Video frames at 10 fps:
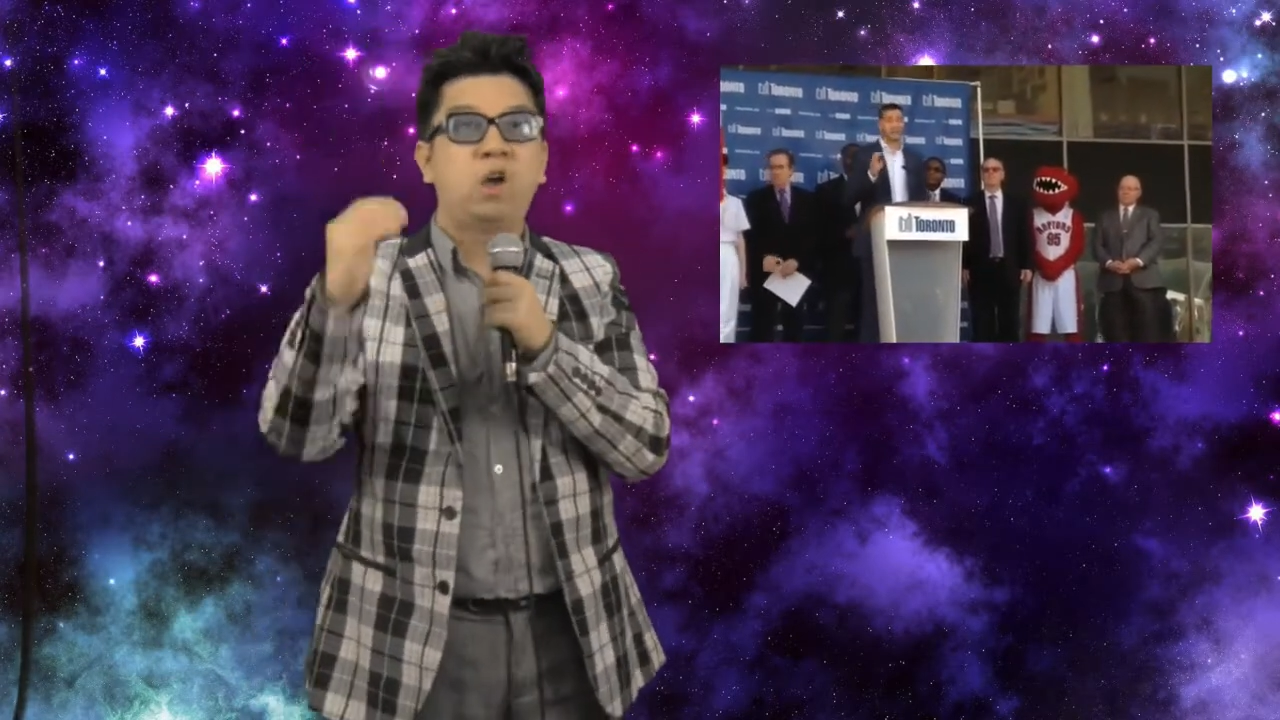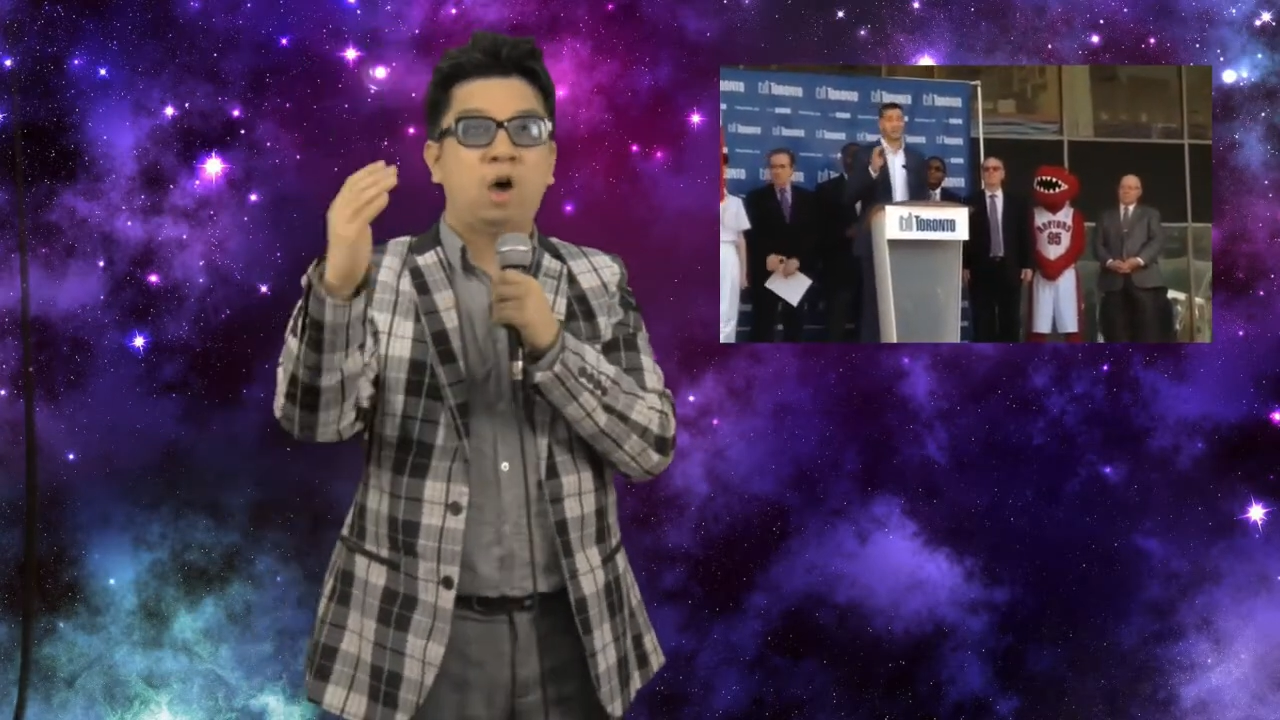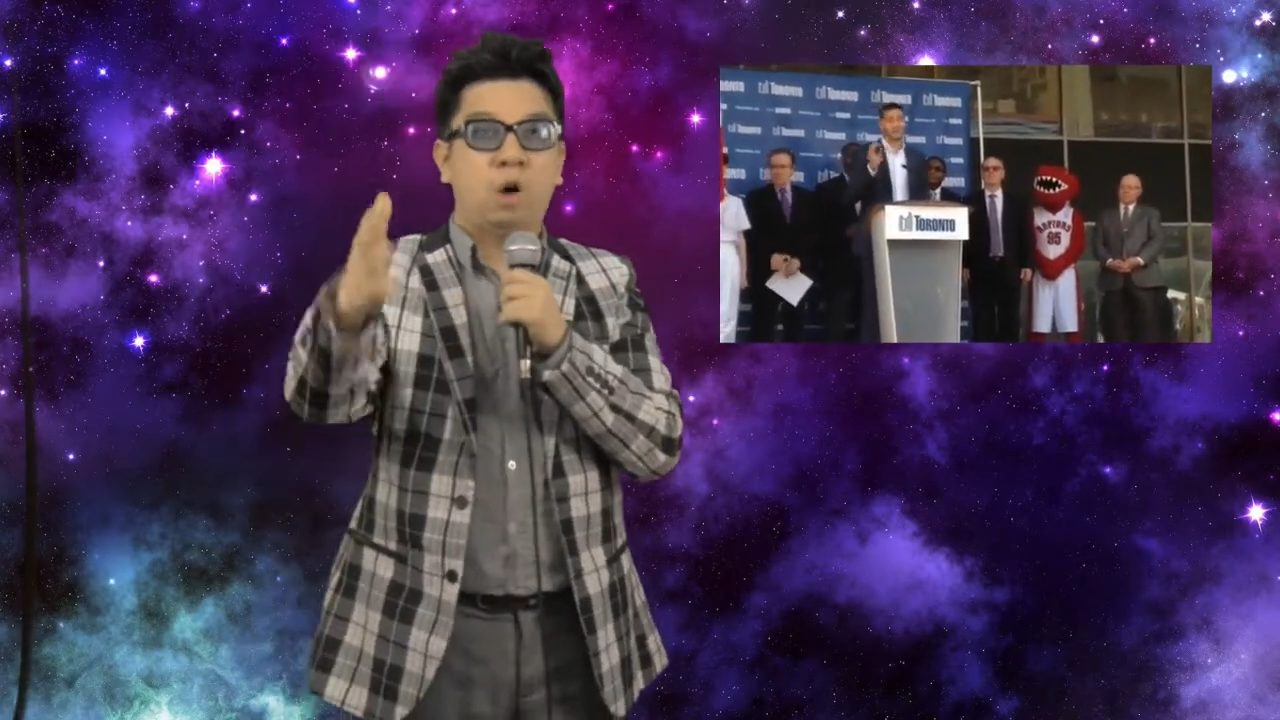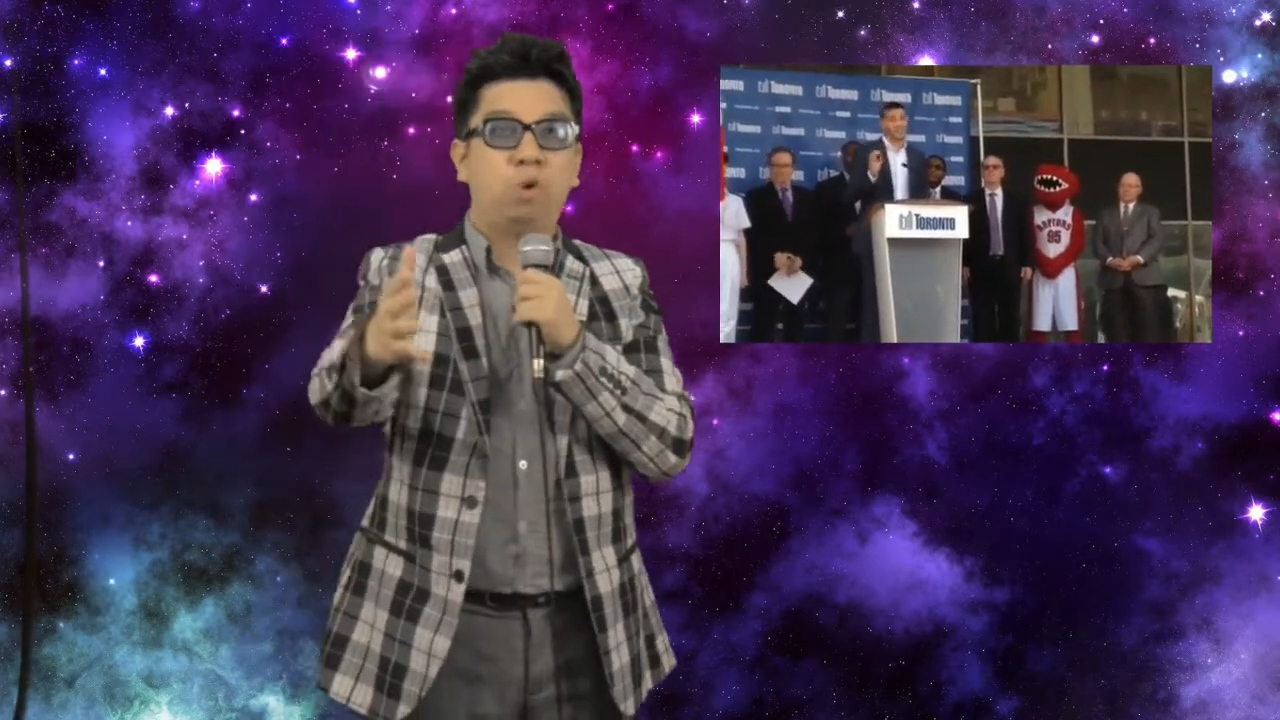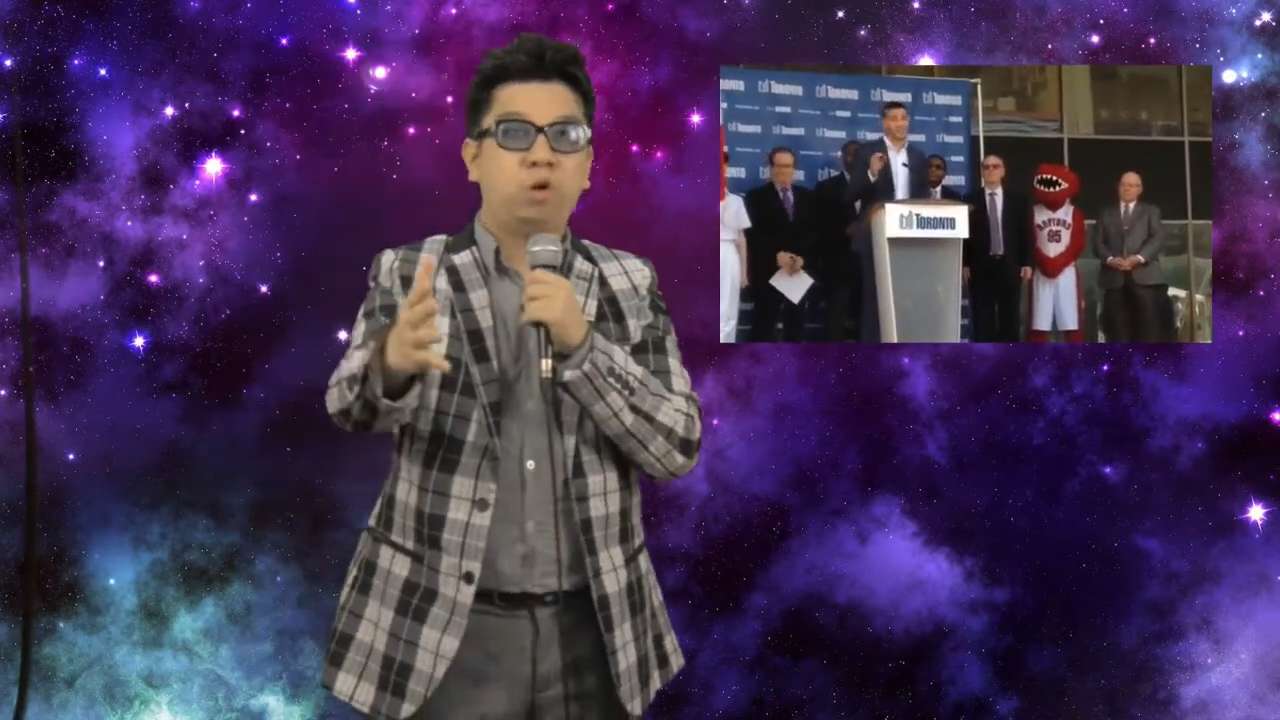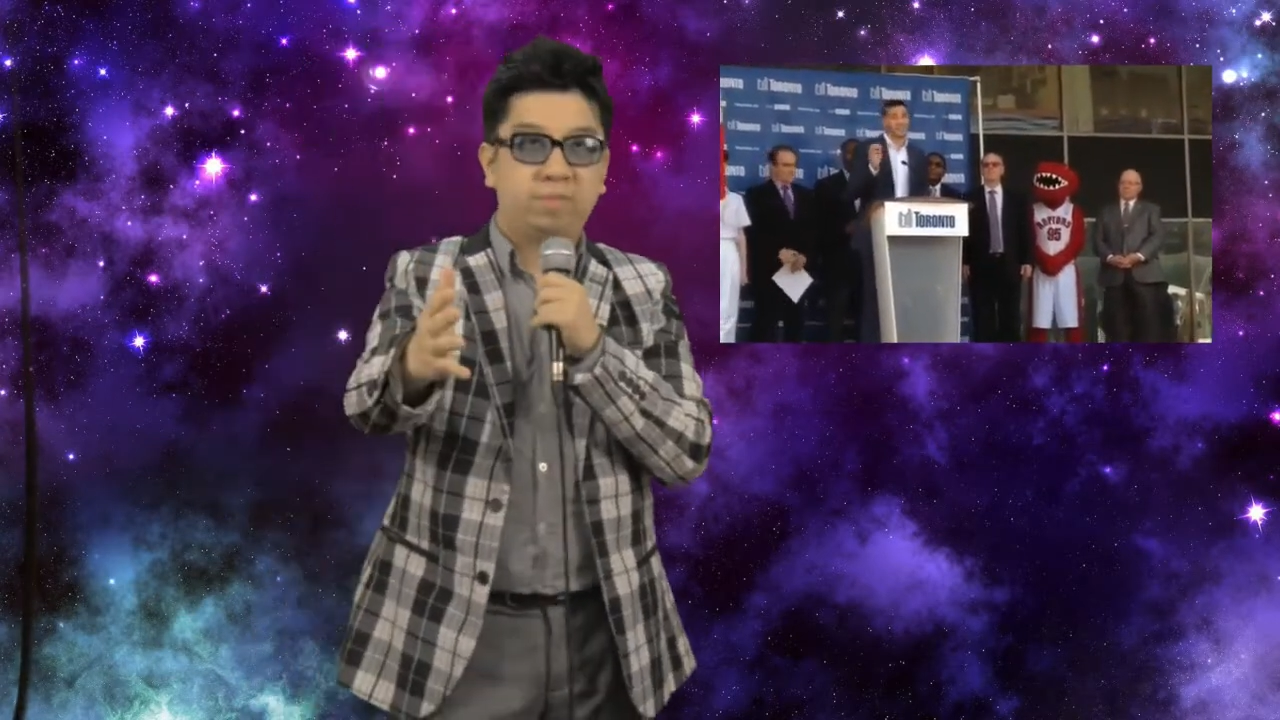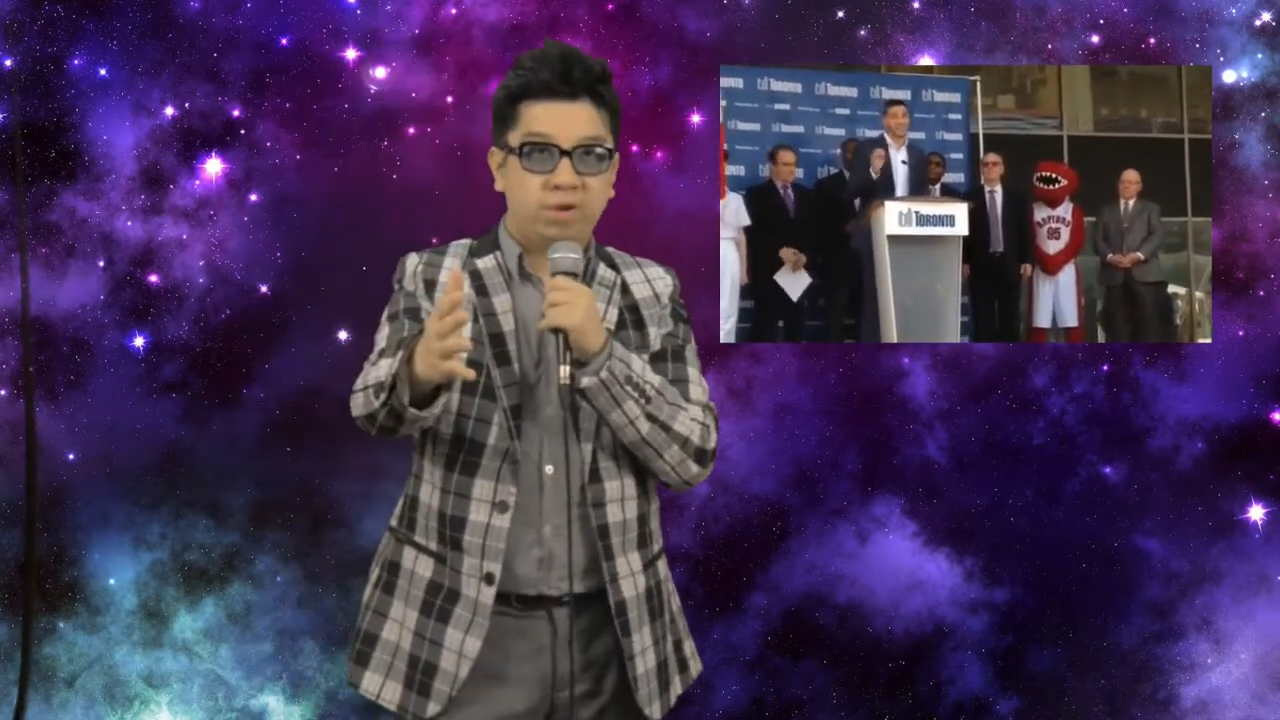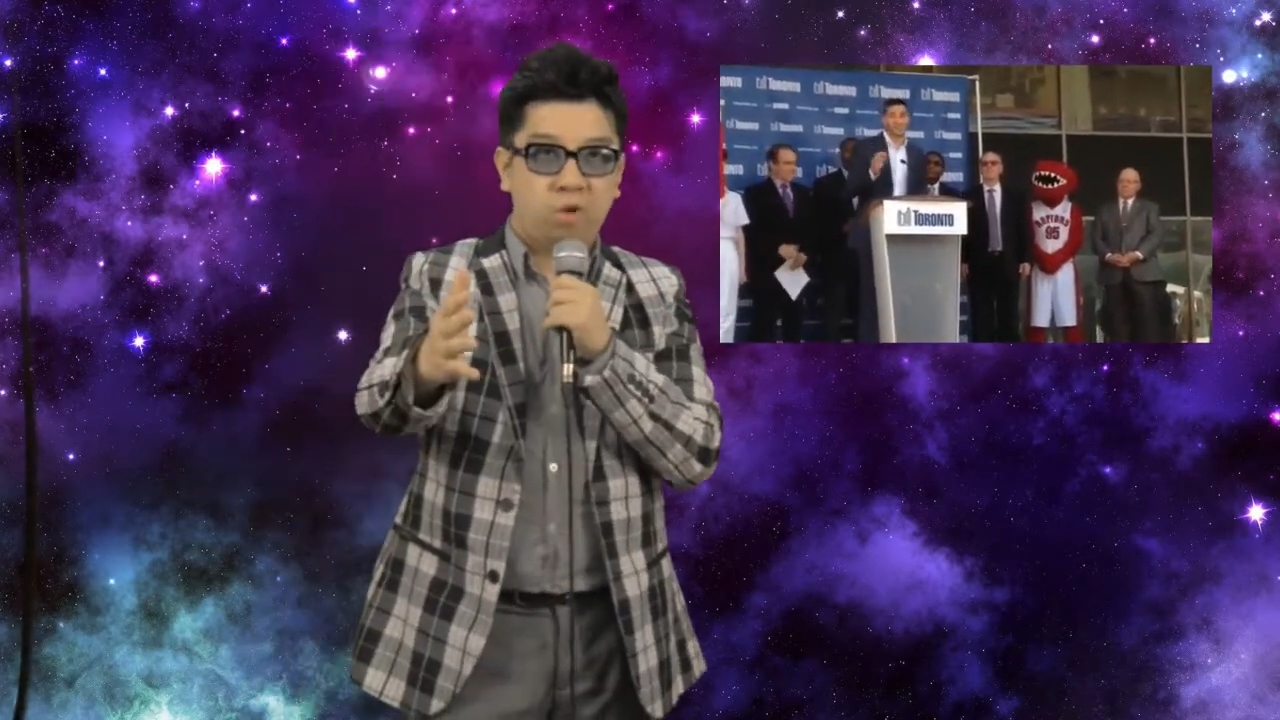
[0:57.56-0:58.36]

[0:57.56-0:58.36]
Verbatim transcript: I woke up in the